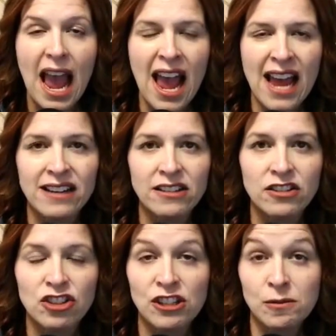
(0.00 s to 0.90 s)

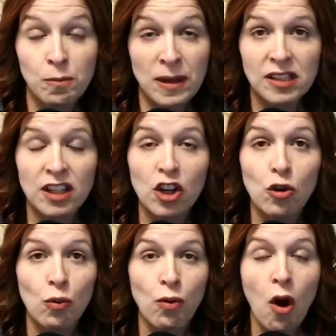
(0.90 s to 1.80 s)
and just basically
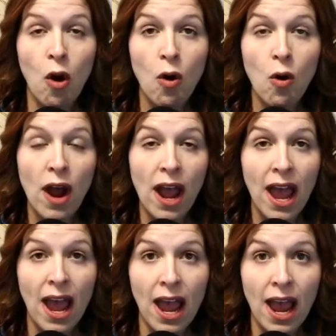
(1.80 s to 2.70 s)
grow
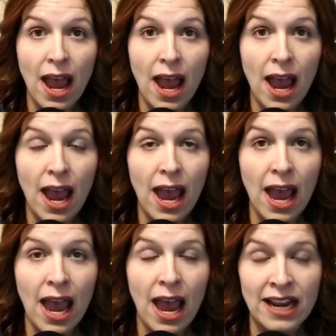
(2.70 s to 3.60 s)

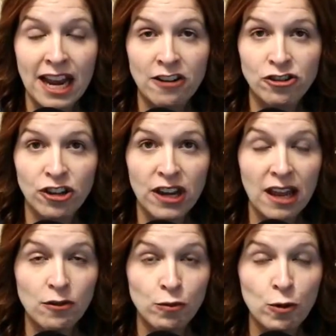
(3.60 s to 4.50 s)
an
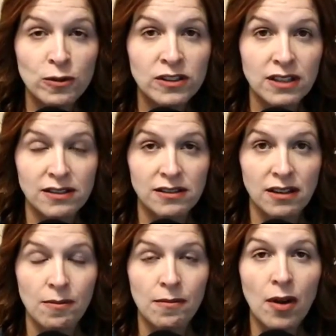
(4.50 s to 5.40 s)
intricate root
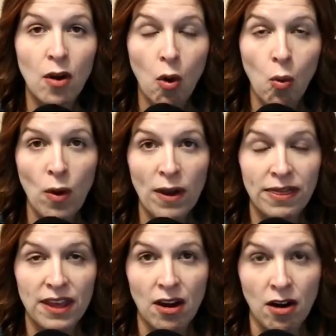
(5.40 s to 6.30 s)
system with
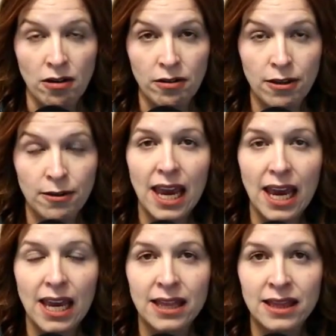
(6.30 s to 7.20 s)
the earth.
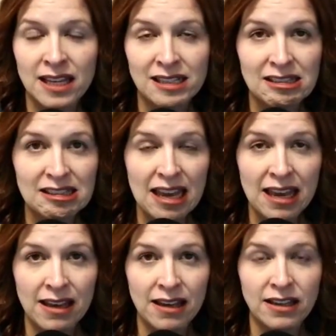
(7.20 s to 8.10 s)
This
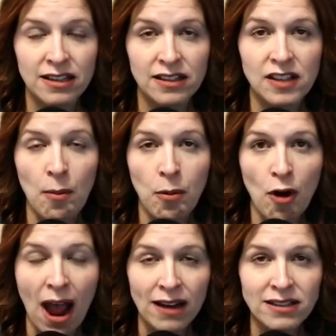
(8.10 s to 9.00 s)
is a
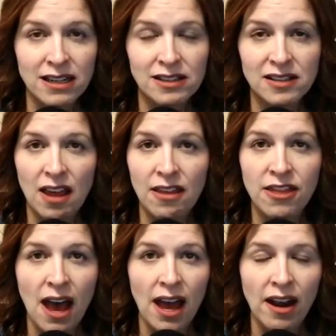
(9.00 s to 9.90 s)
practice
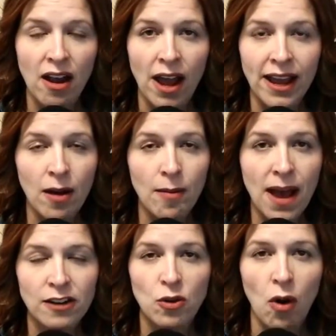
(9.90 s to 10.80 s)
that I come
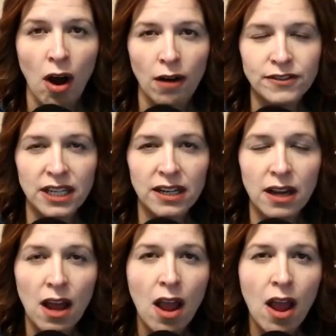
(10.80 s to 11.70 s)
back to often.